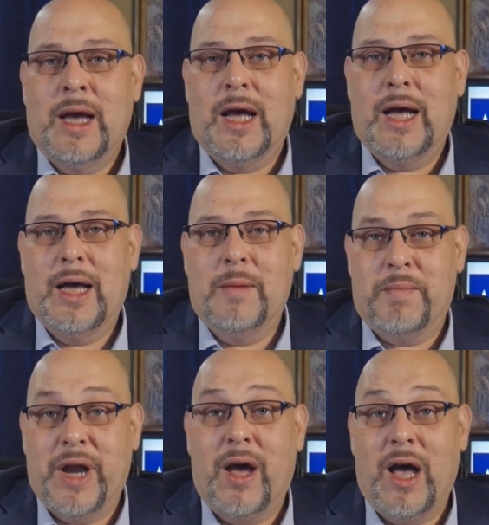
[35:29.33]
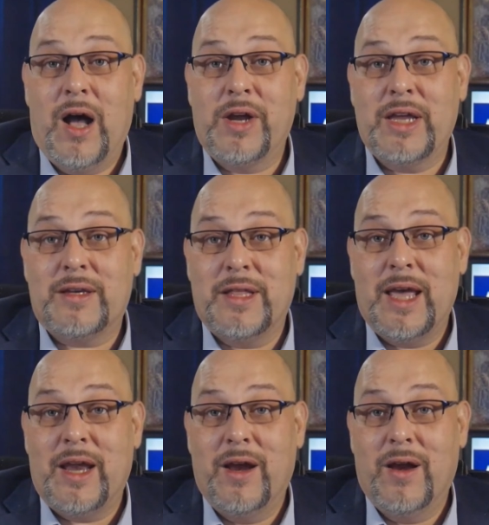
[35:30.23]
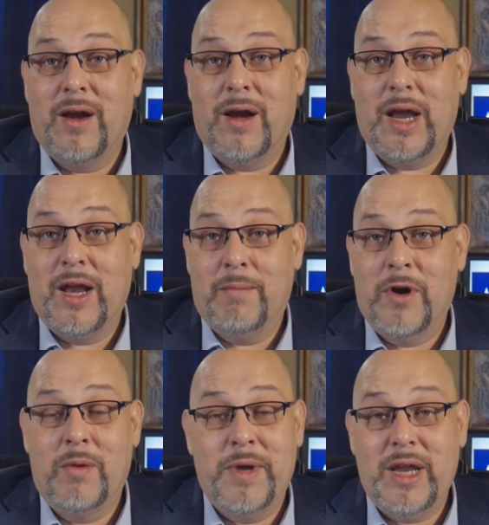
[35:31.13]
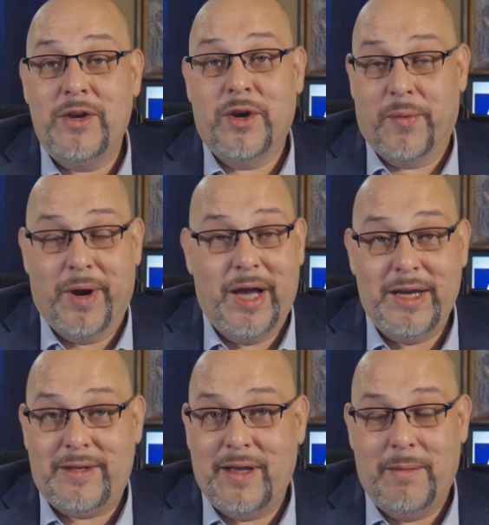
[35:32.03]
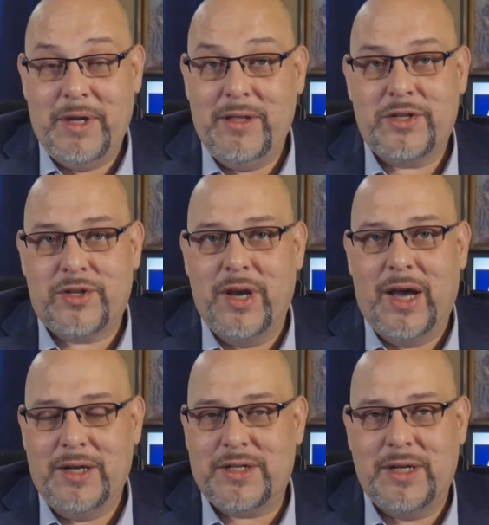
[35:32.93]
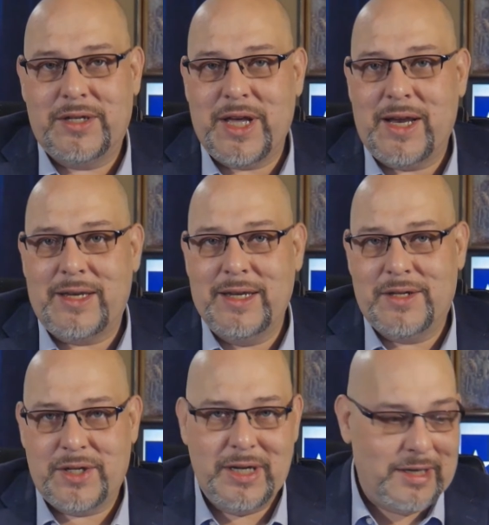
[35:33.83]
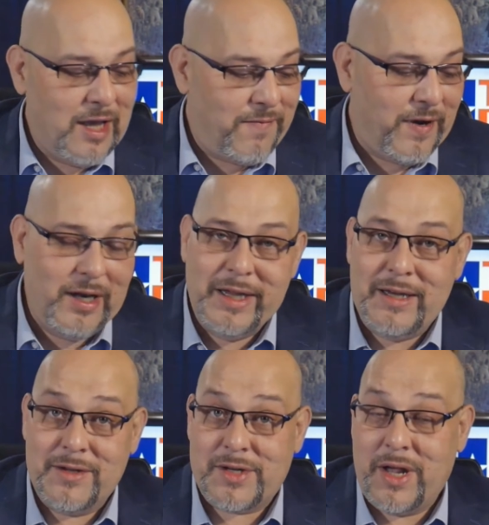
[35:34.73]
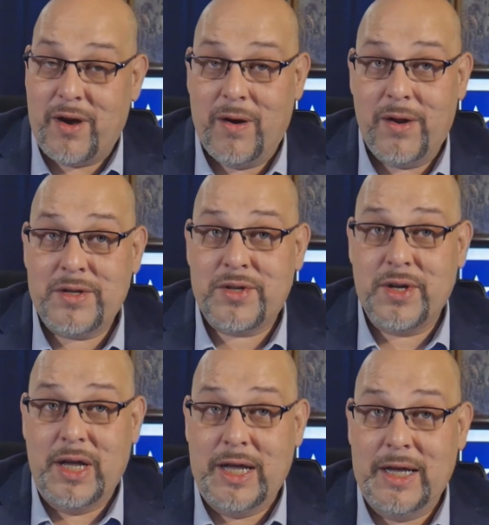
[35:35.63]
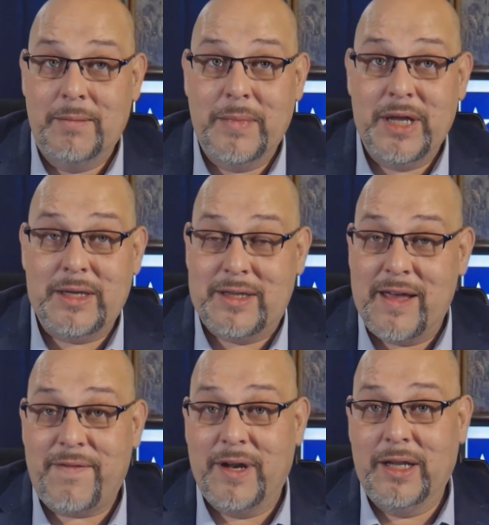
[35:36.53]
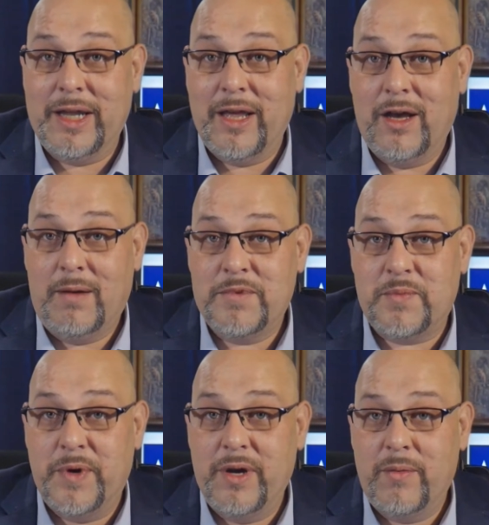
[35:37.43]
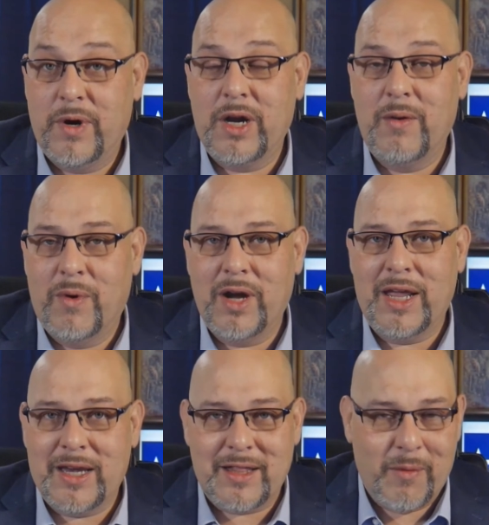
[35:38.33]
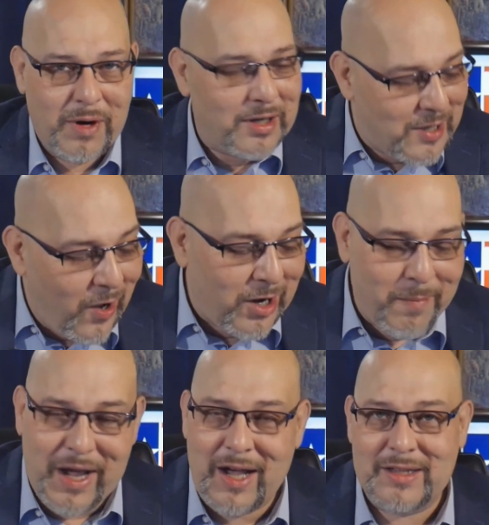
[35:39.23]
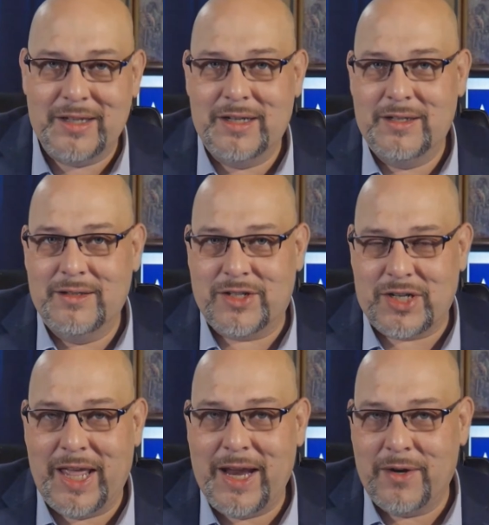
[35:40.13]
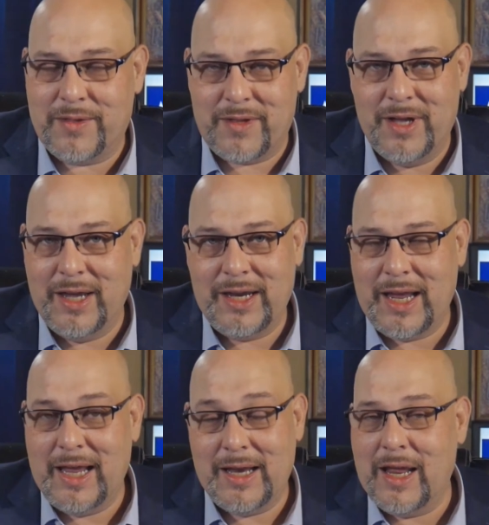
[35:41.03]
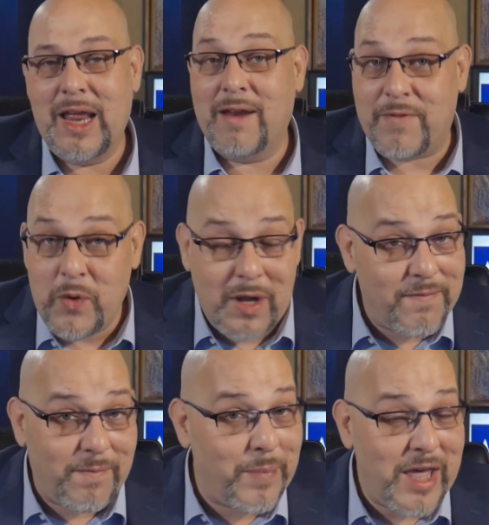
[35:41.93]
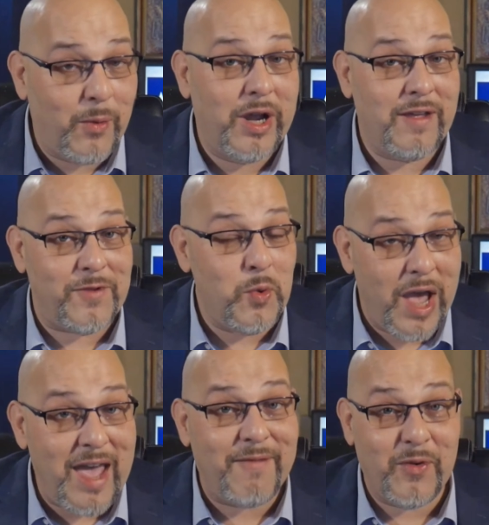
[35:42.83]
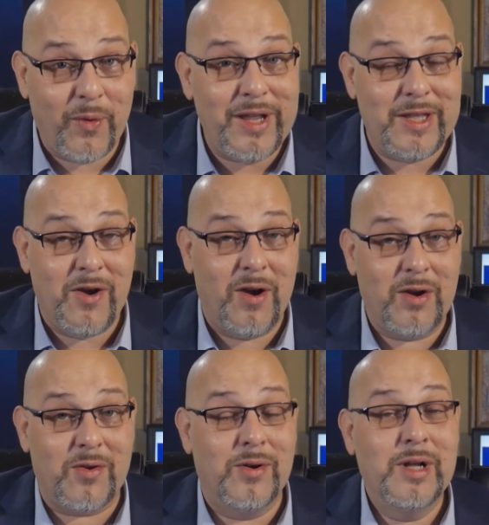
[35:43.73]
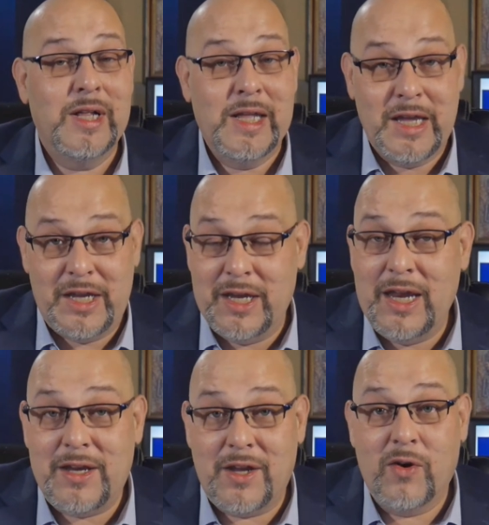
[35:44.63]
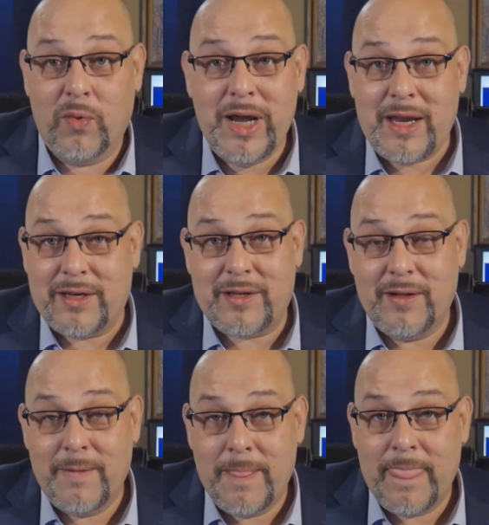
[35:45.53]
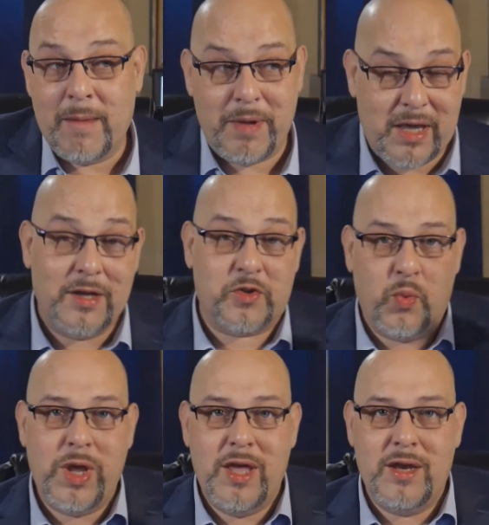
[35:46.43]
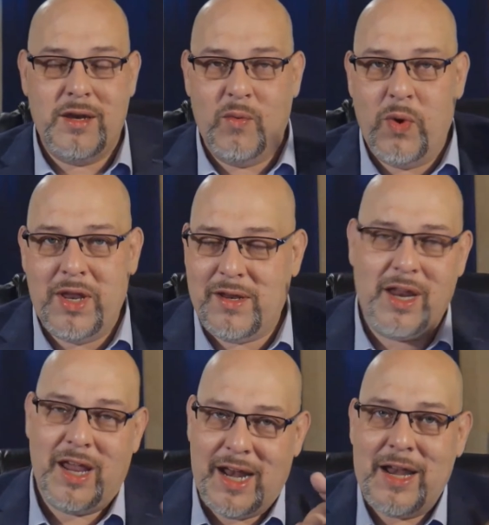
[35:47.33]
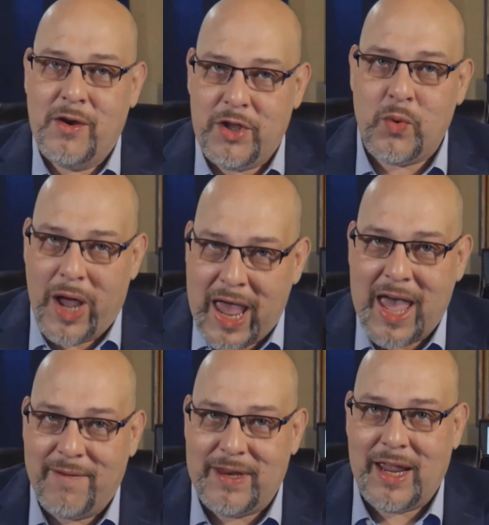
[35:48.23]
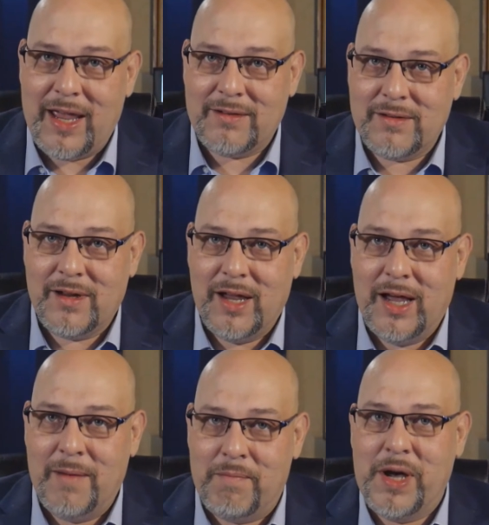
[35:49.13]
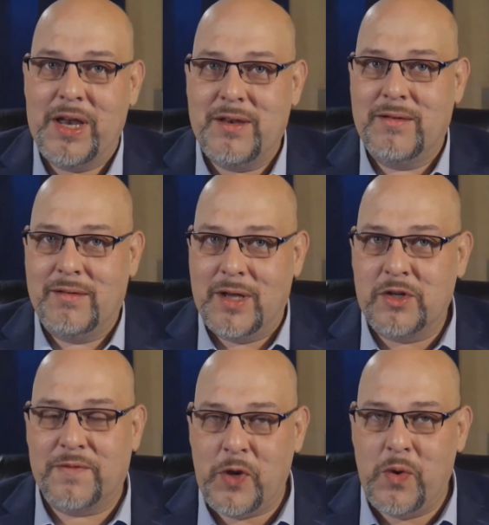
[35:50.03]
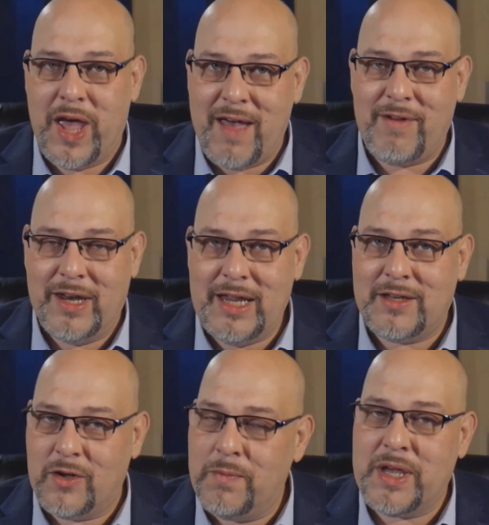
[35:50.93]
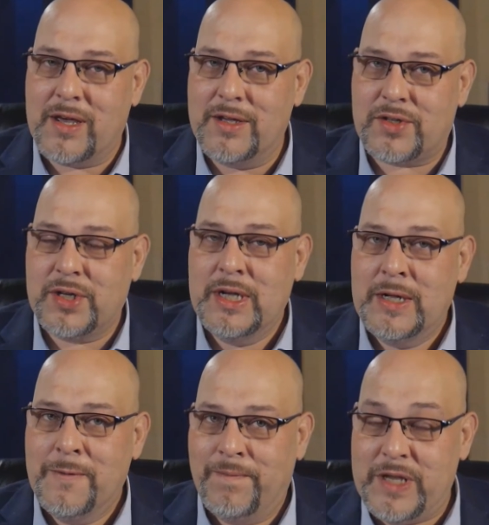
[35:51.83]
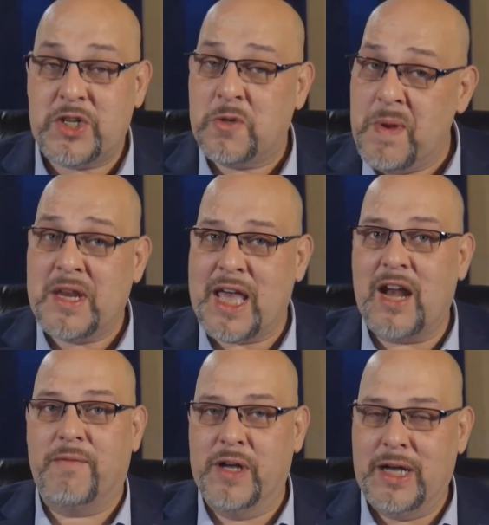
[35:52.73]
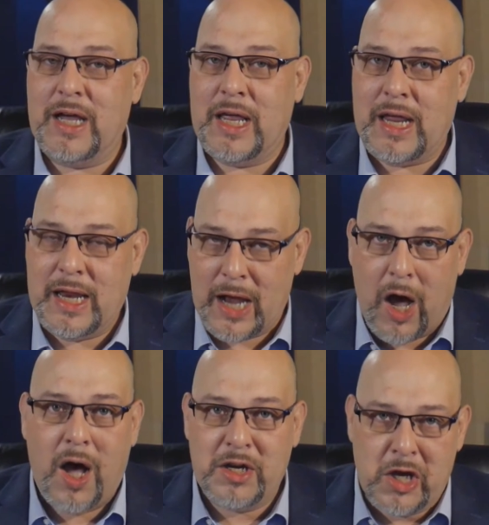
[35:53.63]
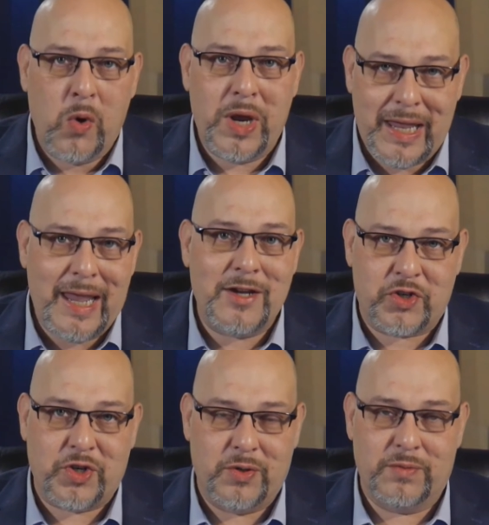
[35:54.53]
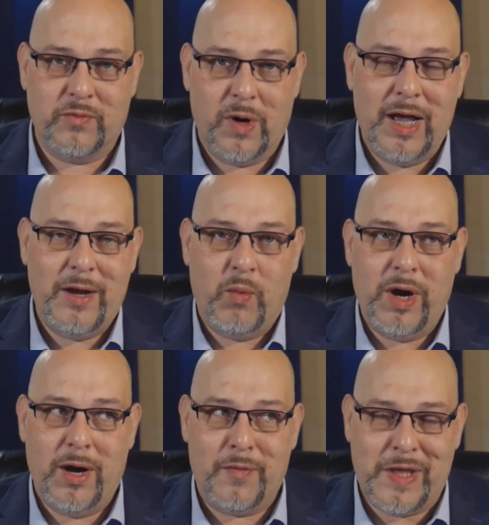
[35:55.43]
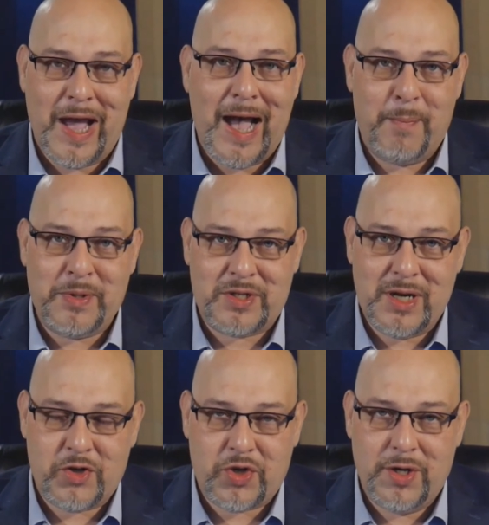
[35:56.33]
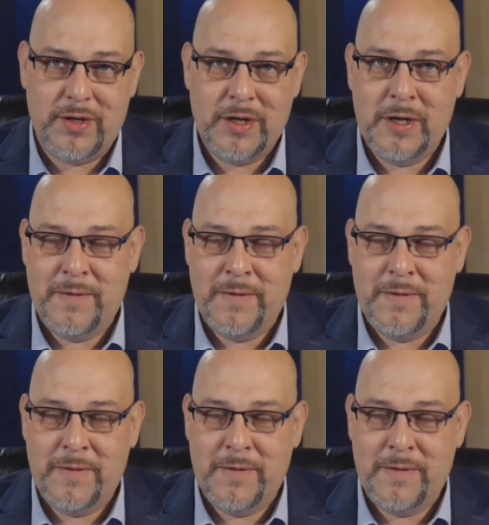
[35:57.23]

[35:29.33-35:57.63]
Uh, but I'll, I'll get to that here in a moment. And you're right. I mean, this nonsense out of DC definitely does not hurt us. Um, it definitely helps. But we're gonna we're gonna get to that. We're gonna talk about the the slander thing. And and if you if by the way, if you haven't read the article, you need to go read it because when when and I know you have Dan, uh, but those of you who haven't need to because this has been kind of a an ongoing issue, right? Where the opposition